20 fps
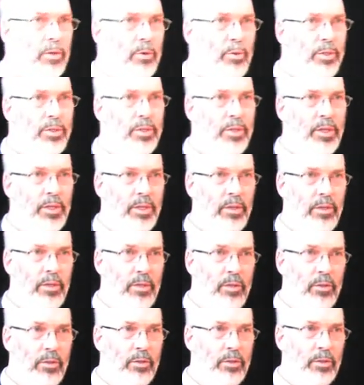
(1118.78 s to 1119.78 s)
christening
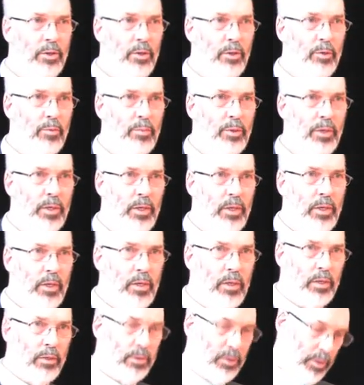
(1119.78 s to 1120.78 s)
scoop.
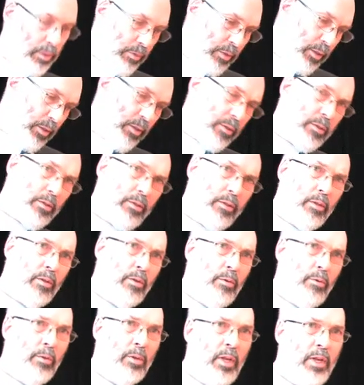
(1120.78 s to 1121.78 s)
So you've got this
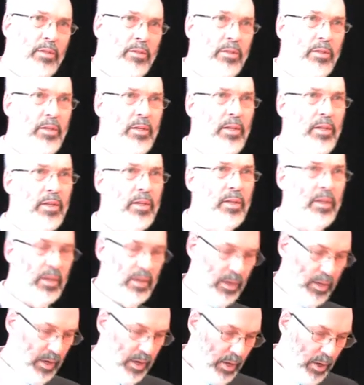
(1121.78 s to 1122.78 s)
little cluster here.
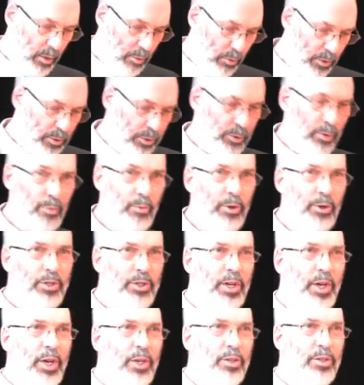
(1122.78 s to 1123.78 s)
Was an
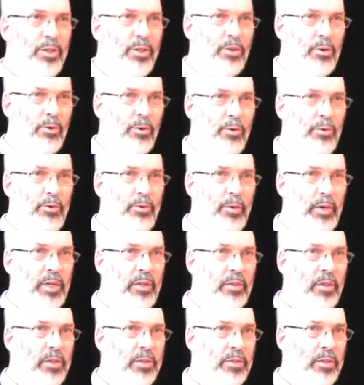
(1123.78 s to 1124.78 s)
appreciation that all three
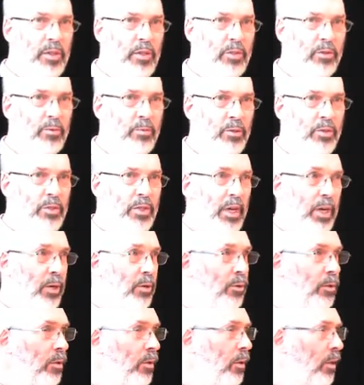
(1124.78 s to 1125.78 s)
of these things were
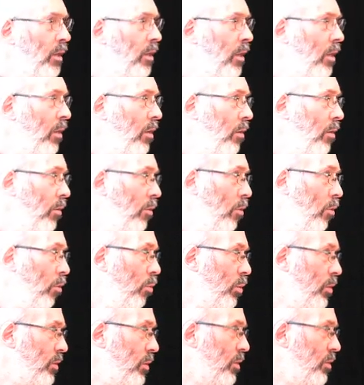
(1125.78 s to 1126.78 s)
sacral, or
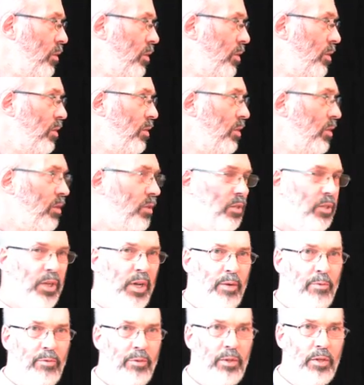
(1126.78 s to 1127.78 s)
was this just
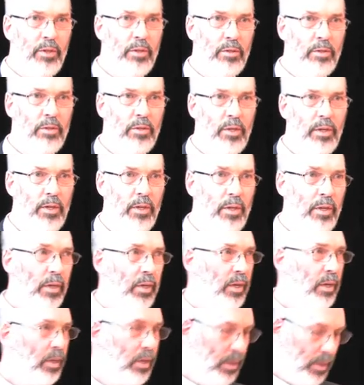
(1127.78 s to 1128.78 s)
stuff that uh,
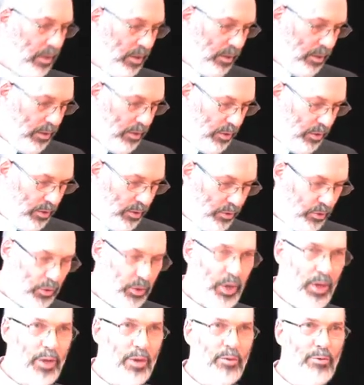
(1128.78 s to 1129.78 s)

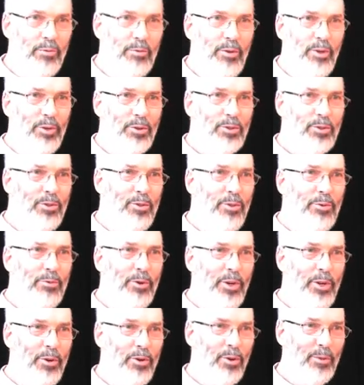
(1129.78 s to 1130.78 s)
kind of looked
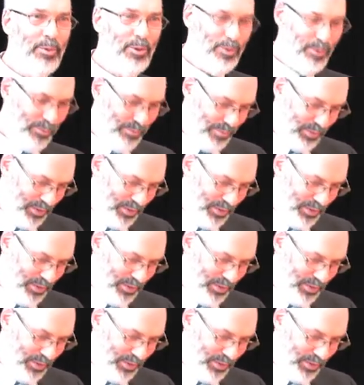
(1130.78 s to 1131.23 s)
souvenirable